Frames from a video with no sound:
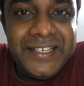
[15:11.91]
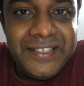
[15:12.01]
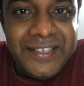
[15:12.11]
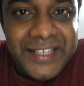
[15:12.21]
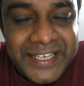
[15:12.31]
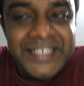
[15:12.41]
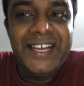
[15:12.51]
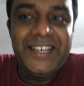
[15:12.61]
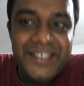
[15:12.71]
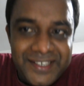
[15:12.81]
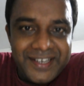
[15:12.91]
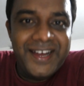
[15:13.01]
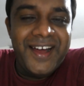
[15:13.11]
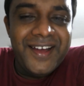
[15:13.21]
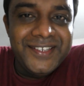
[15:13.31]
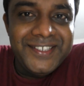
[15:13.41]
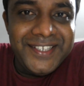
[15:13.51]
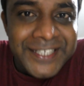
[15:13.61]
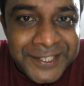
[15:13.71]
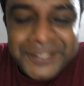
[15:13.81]
legal and
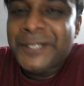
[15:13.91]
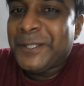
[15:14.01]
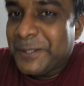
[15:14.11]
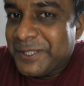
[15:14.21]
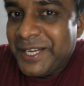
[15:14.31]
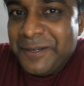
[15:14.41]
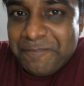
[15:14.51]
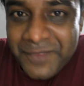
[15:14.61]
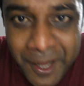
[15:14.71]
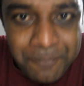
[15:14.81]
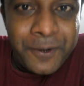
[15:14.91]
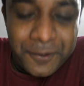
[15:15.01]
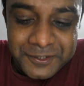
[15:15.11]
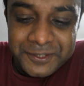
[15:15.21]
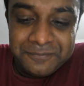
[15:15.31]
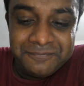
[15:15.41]
institutional approach.